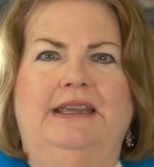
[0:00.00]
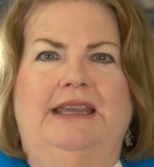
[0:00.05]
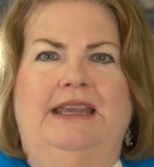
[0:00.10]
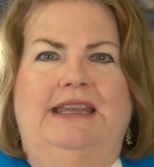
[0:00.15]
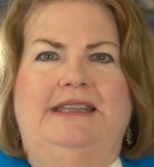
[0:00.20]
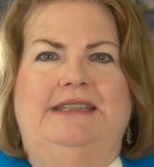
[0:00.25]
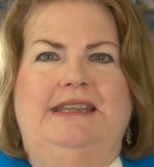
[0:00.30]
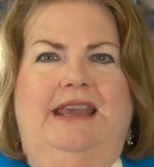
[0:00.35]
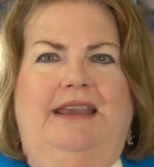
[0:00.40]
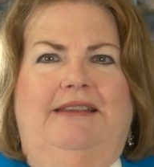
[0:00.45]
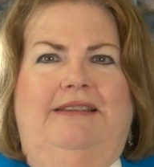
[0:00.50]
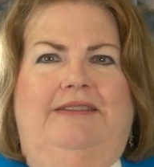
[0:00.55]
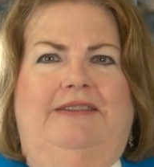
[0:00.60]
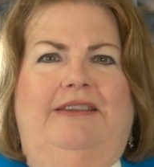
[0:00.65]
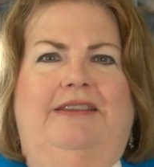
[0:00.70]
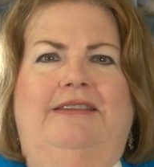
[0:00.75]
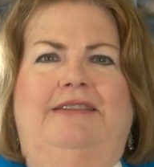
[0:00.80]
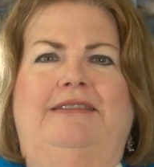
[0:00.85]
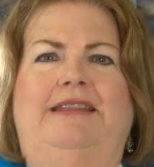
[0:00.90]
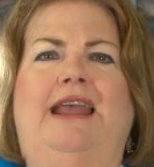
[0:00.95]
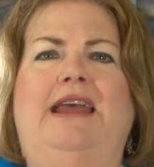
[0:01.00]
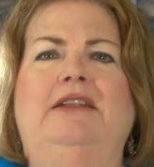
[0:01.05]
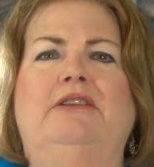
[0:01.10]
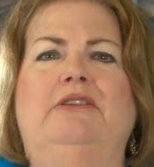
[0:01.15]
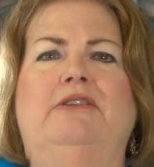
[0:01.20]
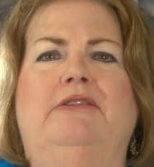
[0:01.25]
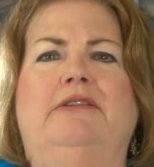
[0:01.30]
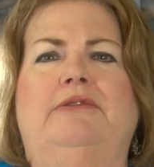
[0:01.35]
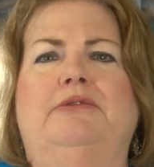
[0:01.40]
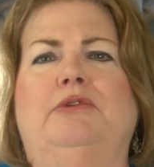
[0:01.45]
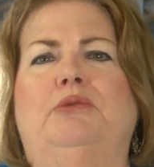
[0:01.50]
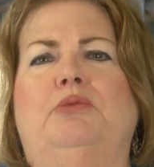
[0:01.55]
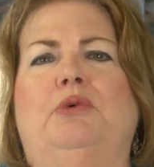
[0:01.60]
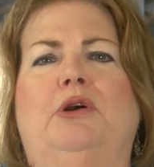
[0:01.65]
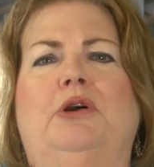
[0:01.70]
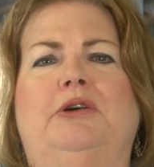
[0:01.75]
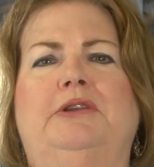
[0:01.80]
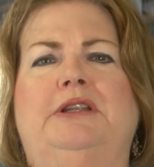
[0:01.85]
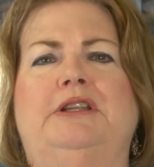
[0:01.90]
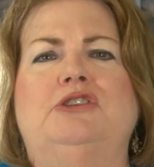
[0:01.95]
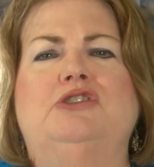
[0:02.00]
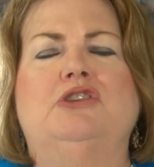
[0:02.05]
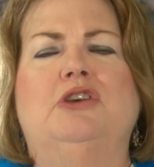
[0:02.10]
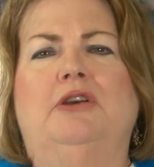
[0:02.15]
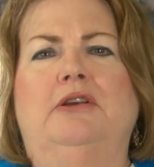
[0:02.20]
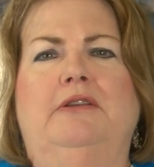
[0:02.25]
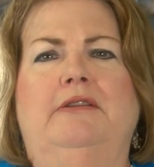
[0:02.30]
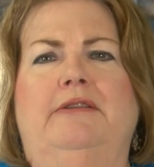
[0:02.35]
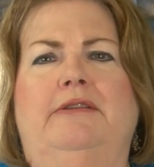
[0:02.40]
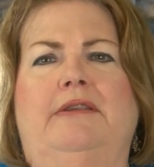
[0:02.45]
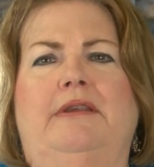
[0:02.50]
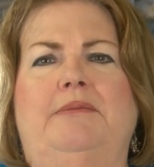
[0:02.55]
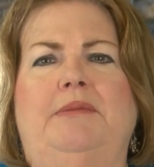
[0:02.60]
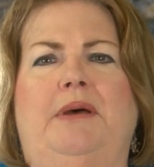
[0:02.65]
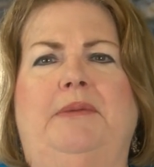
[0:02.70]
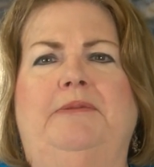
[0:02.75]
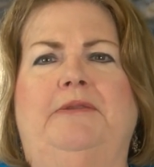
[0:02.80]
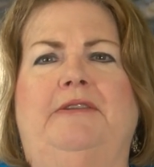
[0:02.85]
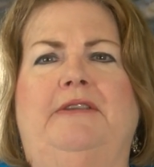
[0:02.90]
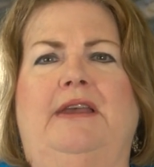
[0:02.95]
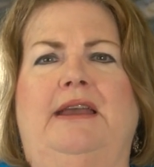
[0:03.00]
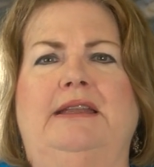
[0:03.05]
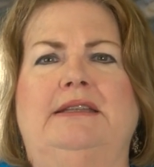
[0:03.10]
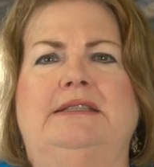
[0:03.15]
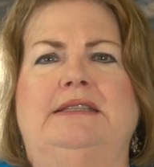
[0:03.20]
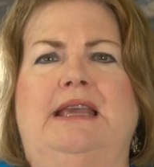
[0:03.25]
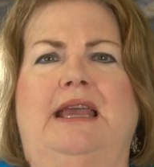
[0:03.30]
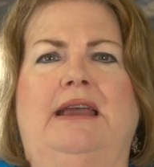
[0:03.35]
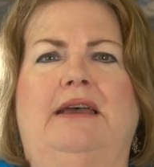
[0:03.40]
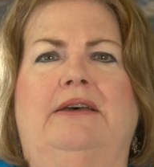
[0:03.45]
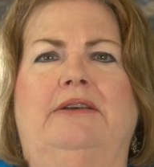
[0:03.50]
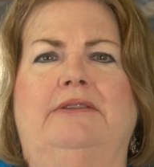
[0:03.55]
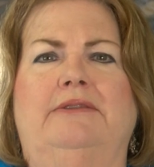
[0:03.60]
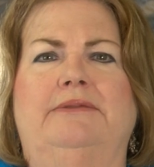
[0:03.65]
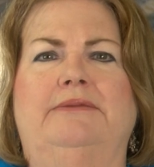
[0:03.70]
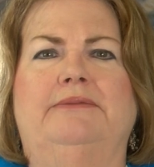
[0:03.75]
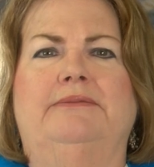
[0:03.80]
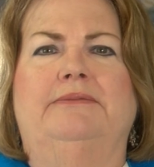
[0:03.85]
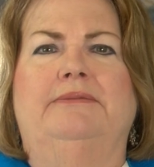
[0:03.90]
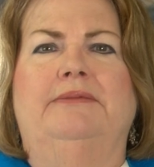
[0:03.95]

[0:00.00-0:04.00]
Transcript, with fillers: It takes the standards of the world and turns them upside down.